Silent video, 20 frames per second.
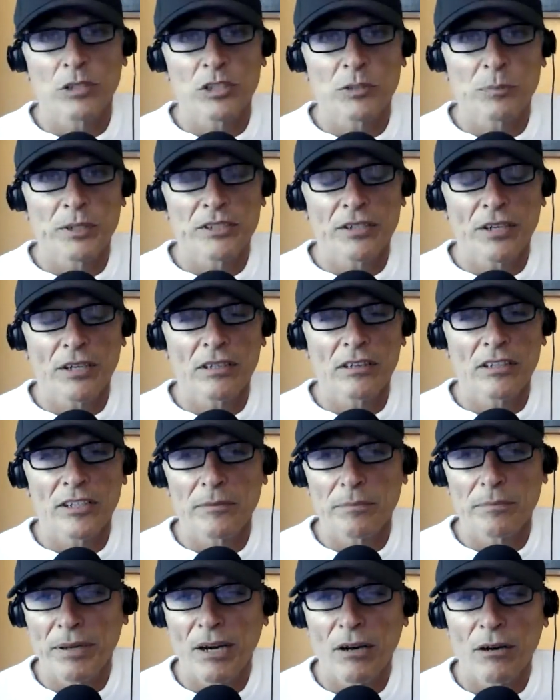what's particularly
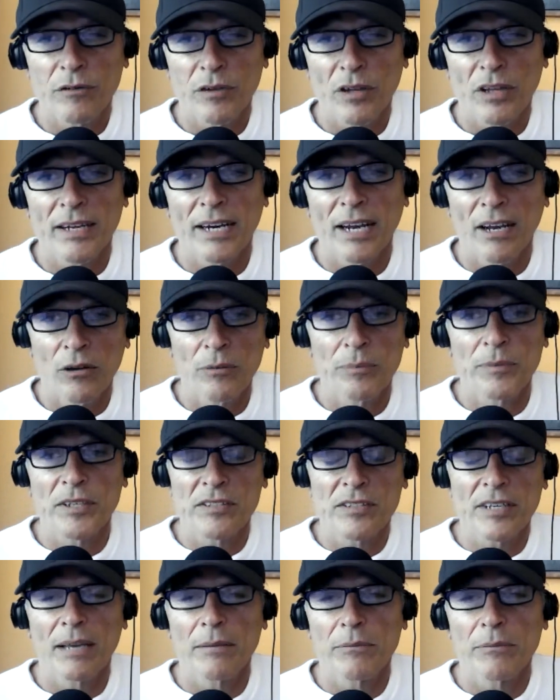powerful, and I hope
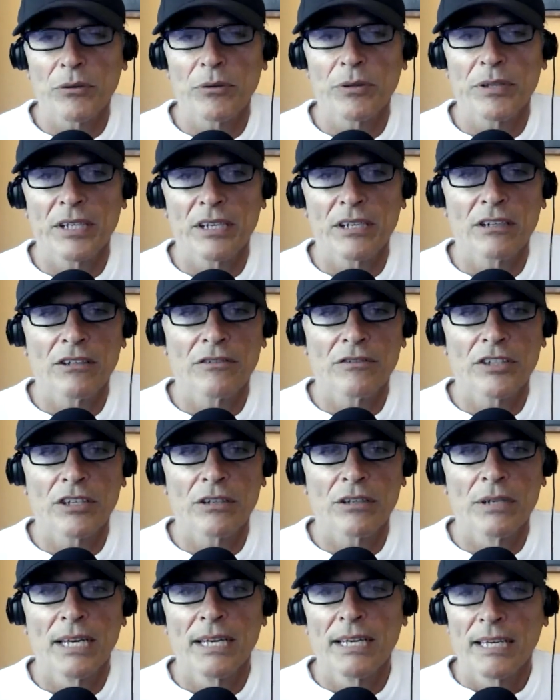this came through in the
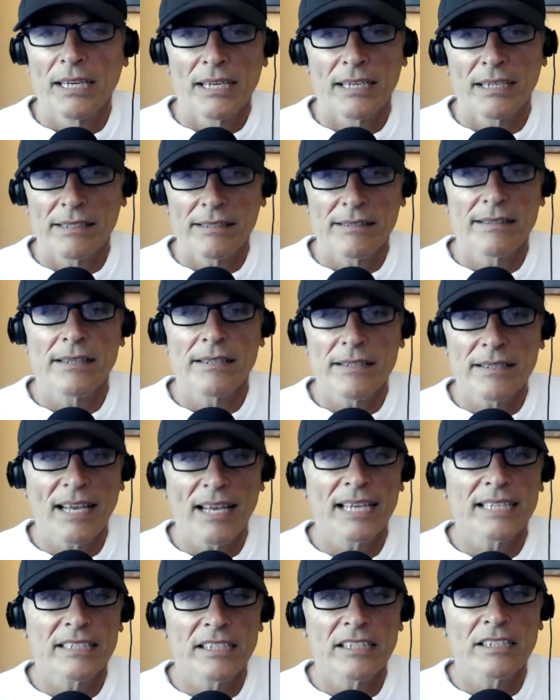interview, is this
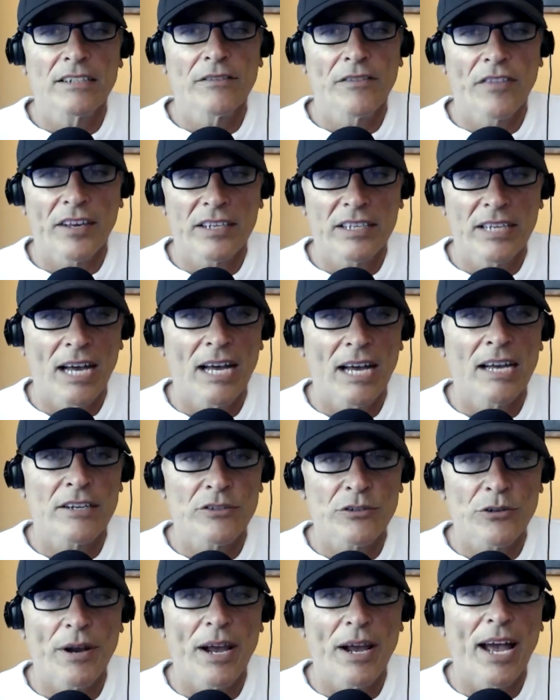idea of the
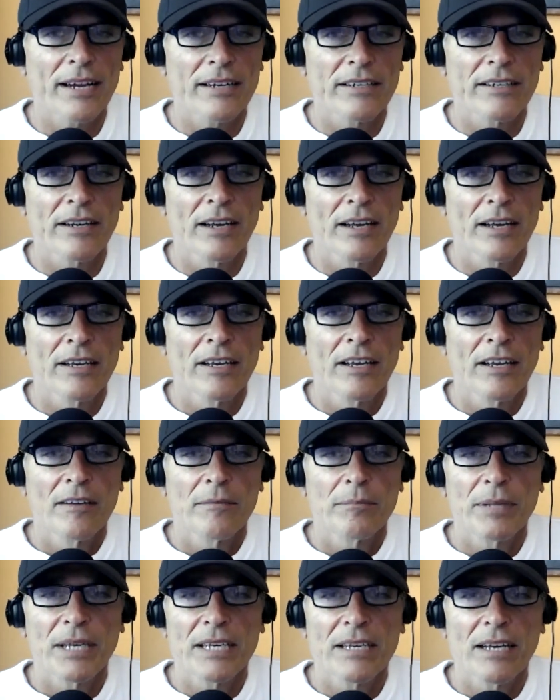contract,
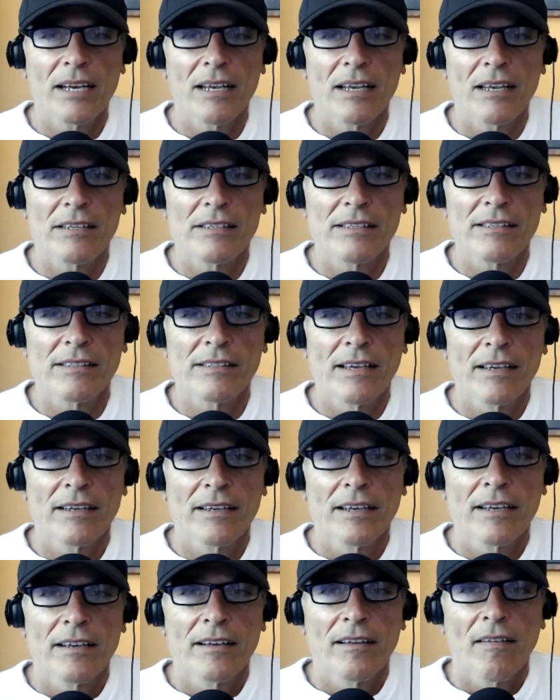because
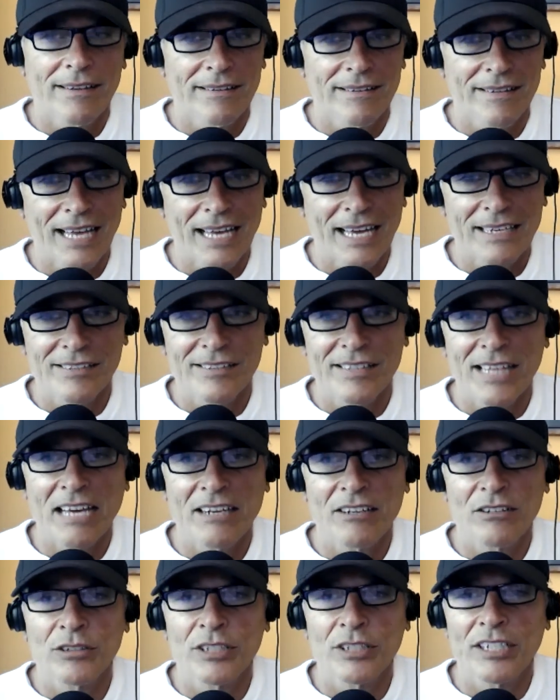that is
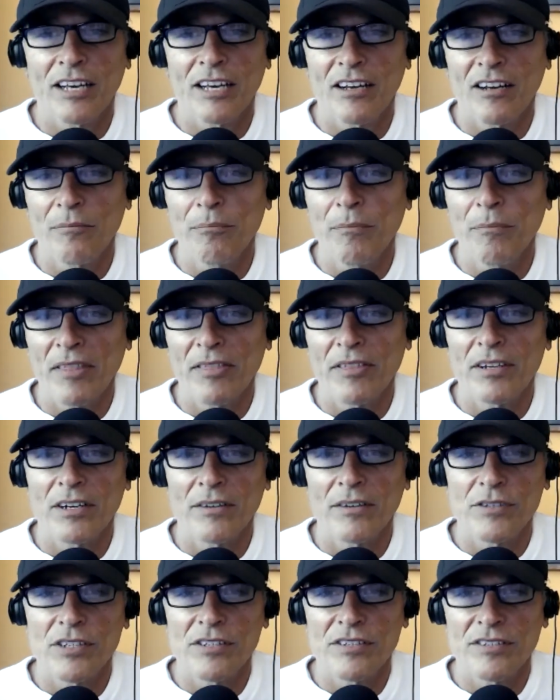not only a method
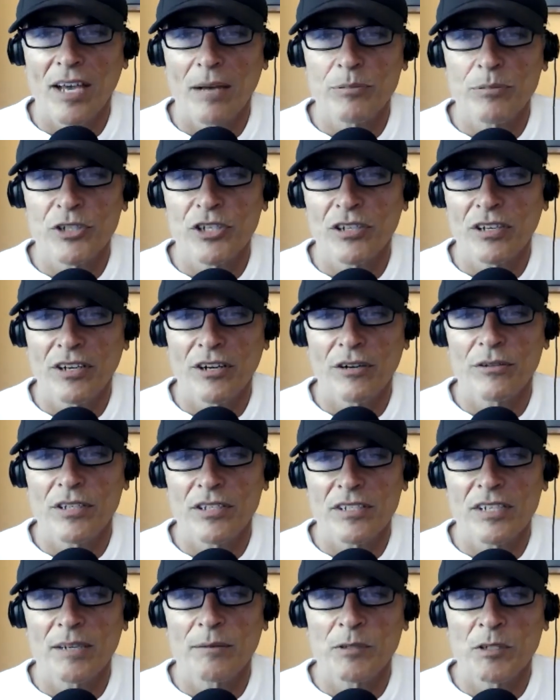of deception here that
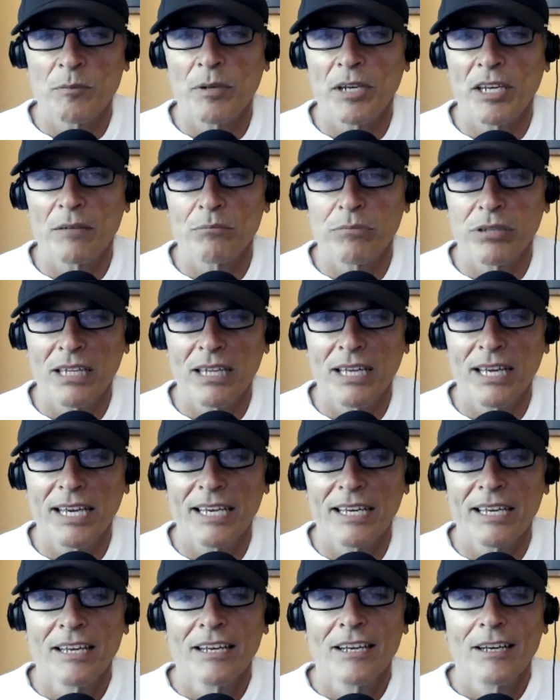seems to be in
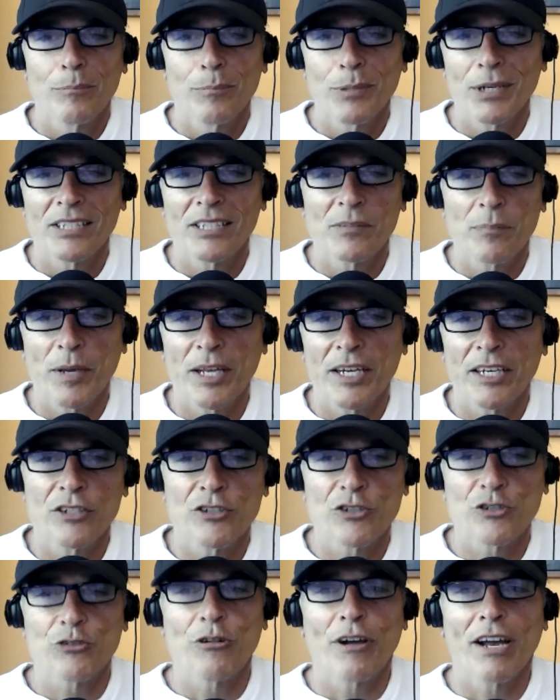play, but it's been
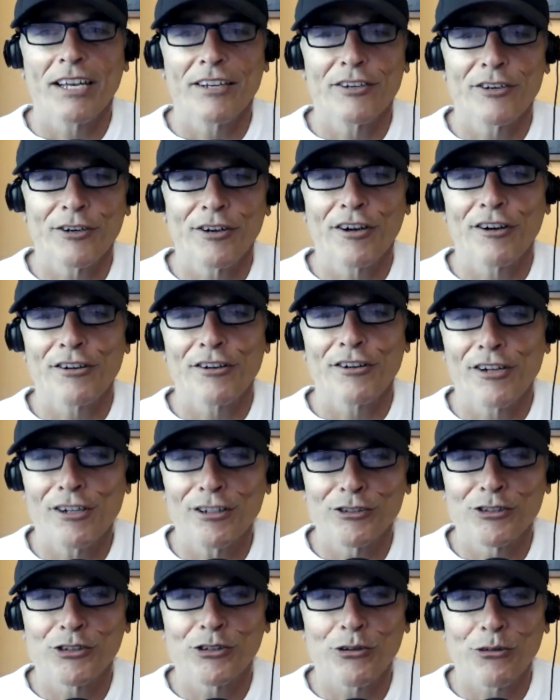enshrined in our
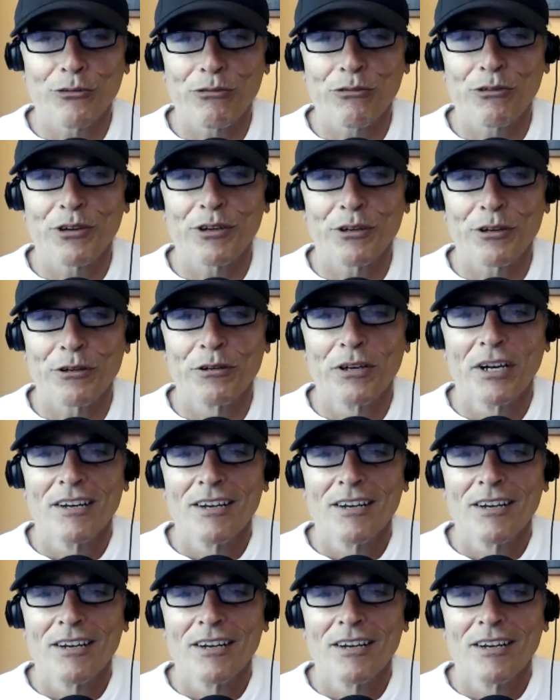culture through